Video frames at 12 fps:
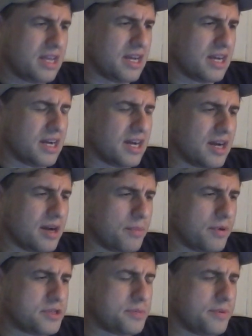
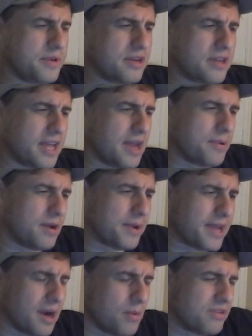But it should be a good game. But I'm
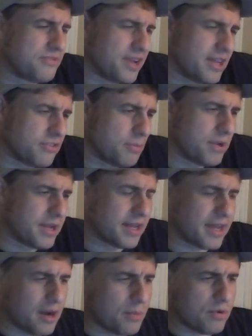a Cowboys fan, so I'm picking
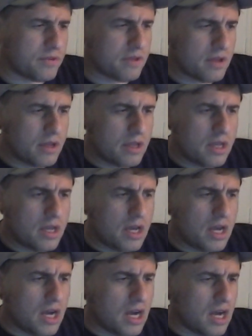the Cowboys.
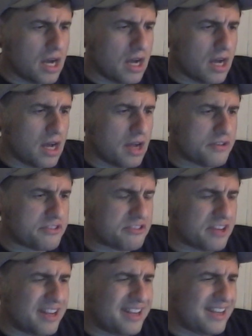
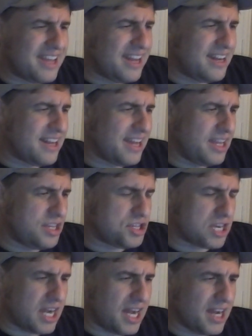Sunday night,
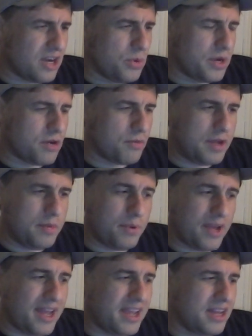Chicago at Green
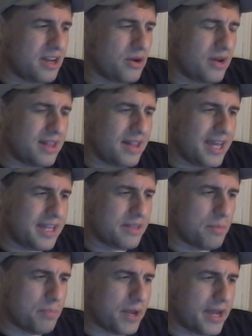Bay. You know, I like
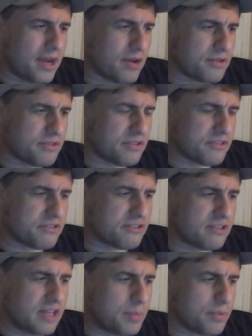the Bears as a
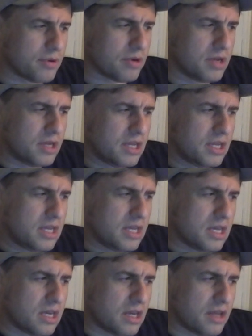sleeper
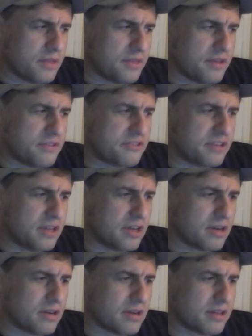this
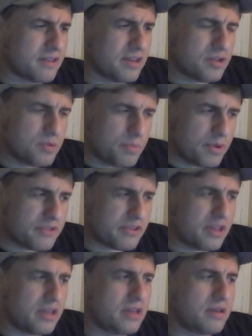year. I think
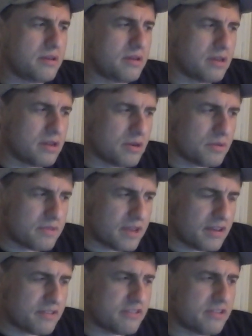Trubisky, you know,
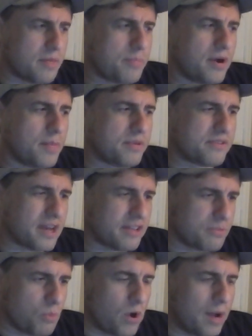takes a step up. He's
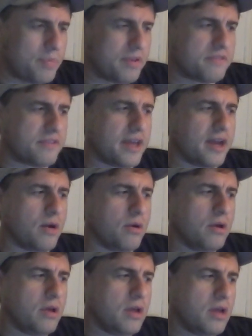got some weapons
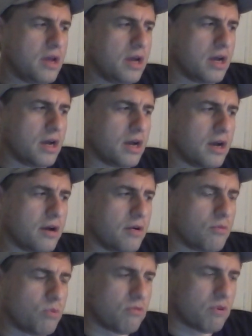now.
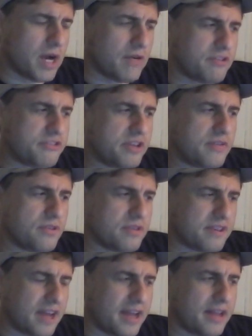Wide receiver,
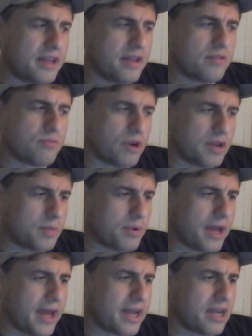tight end, running
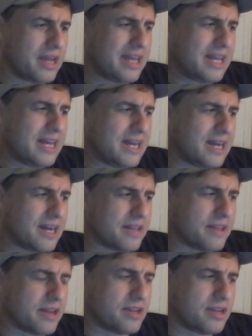back.
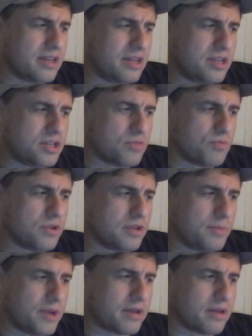That he should
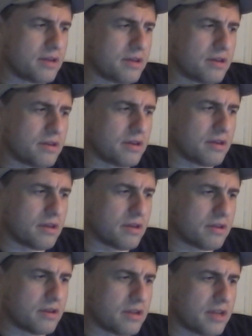really make
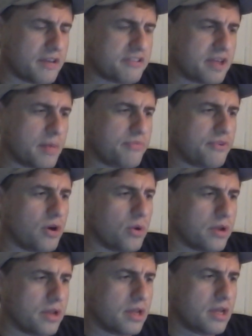a nice step
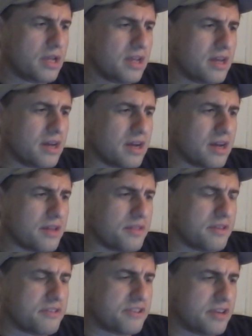forward
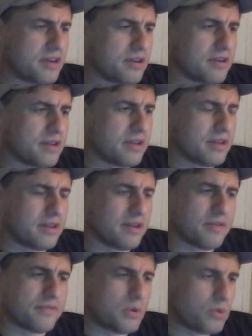this year. And, you
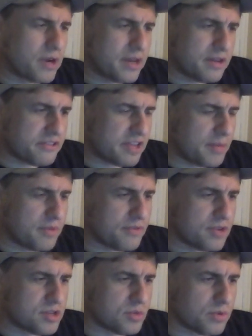know, if they weren't in the same
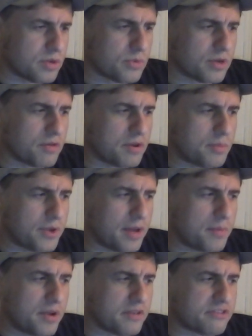division with Green Bay
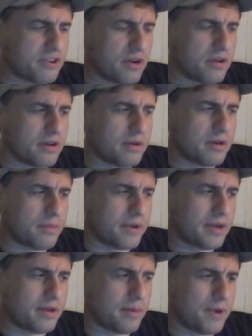and Minnesota, I
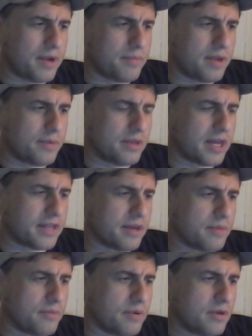might maybe like
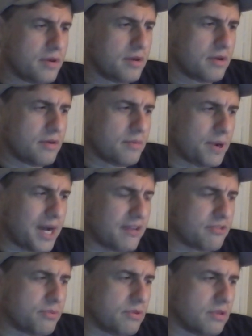them
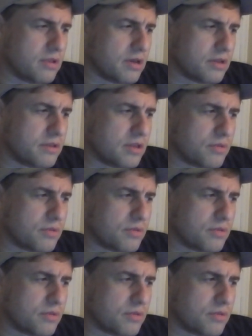possible, you